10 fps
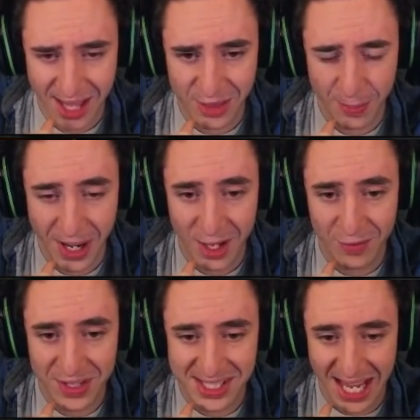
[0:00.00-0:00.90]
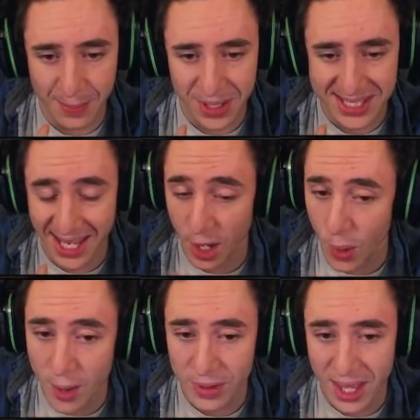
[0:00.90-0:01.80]
the play of the Saint, but he's getting
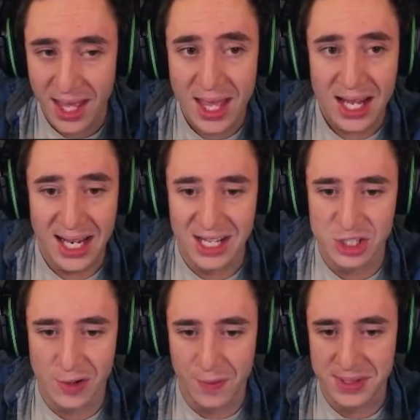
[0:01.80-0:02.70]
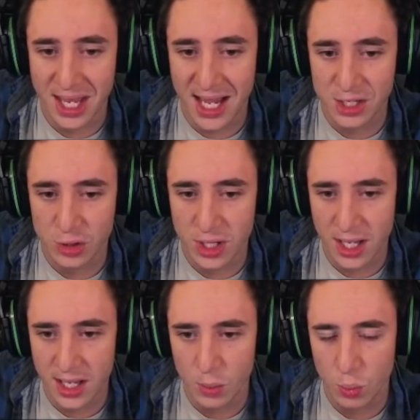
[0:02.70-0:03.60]
away with it. Lands a shot from the side. You're in
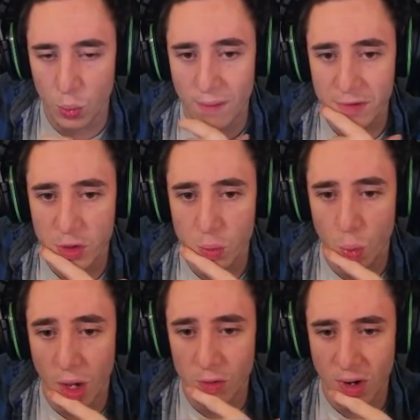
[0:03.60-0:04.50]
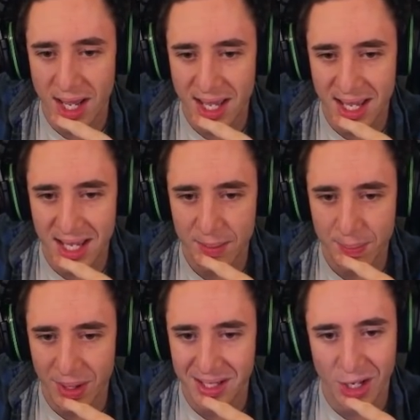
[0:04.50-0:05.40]
a 1v1 right here,
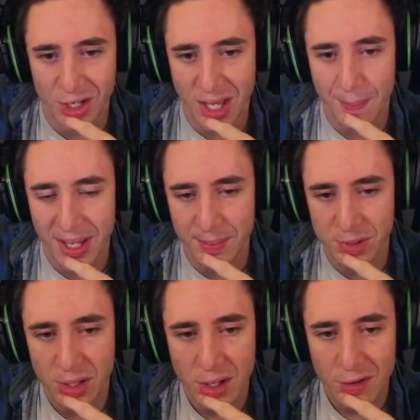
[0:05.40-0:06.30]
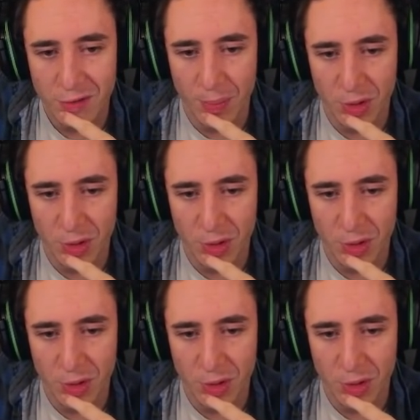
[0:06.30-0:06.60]
but no, you're getting beaten from the